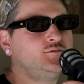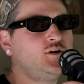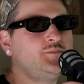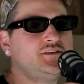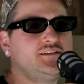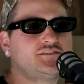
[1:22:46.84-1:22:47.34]
Well,
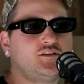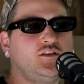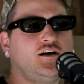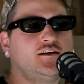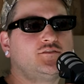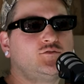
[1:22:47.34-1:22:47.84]
I mean, it's a
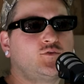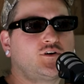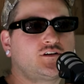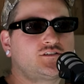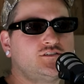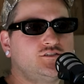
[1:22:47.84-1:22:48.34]
lot of
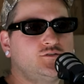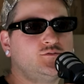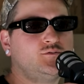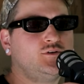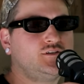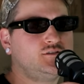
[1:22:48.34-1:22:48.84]
work to
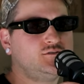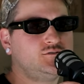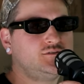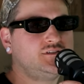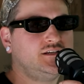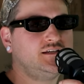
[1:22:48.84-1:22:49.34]
do what
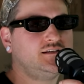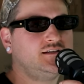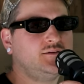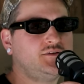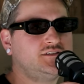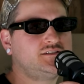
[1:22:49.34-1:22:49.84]
you did.
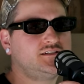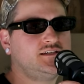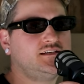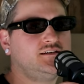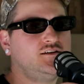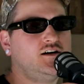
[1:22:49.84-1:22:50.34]
I mean, to
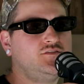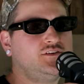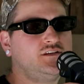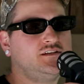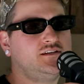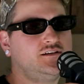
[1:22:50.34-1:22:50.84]
get an
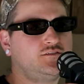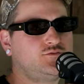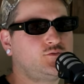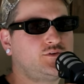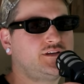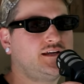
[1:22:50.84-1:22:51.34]
oven in here
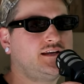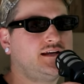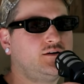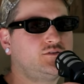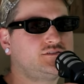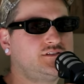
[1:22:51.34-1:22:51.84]
48
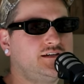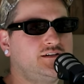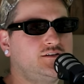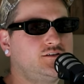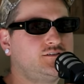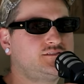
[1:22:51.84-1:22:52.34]
hours
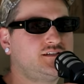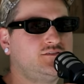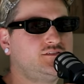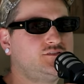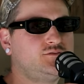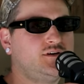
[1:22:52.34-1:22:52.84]
later,
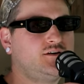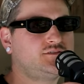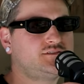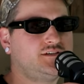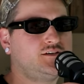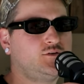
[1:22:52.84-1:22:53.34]
72
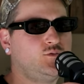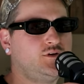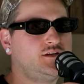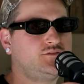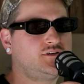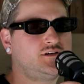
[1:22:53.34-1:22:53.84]
hours later, or
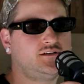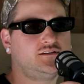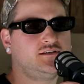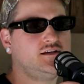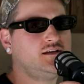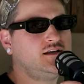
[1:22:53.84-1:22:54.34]
whatever,
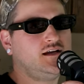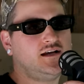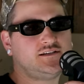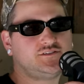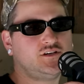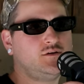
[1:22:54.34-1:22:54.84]
and it's
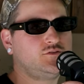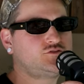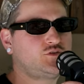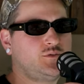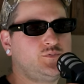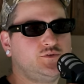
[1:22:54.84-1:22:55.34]
crazy. Adult,
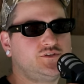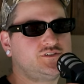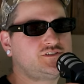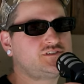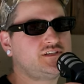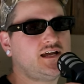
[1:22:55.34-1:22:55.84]
triple your
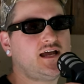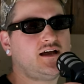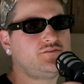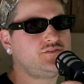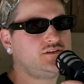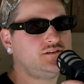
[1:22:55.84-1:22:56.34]

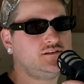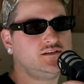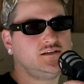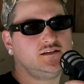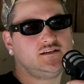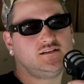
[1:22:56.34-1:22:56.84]
staff and
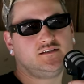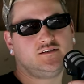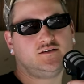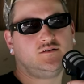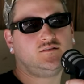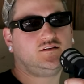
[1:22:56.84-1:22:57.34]
you
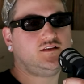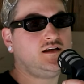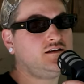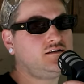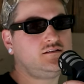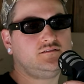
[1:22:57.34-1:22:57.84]
know, a
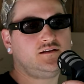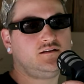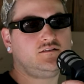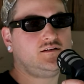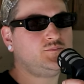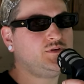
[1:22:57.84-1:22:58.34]
lot of not
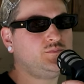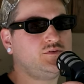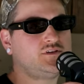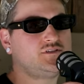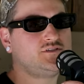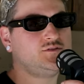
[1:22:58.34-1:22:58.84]
a lot of people
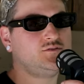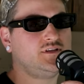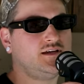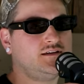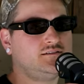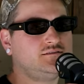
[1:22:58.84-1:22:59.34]
could do
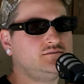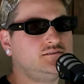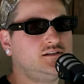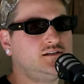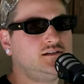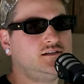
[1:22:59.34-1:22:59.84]
that.
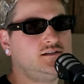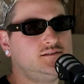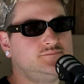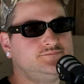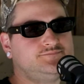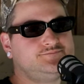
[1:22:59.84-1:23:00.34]

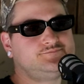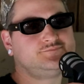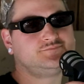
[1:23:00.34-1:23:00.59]
Um,